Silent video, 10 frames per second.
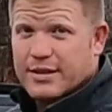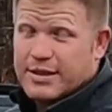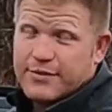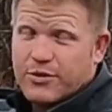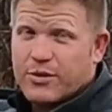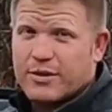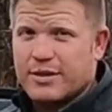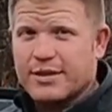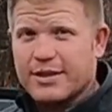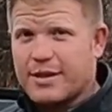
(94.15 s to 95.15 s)
this
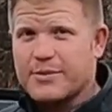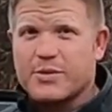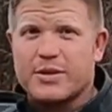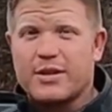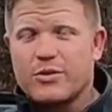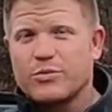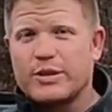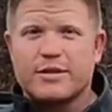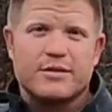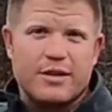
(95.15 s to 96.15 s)
Ford comes with a
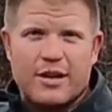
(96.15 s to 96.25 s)
rear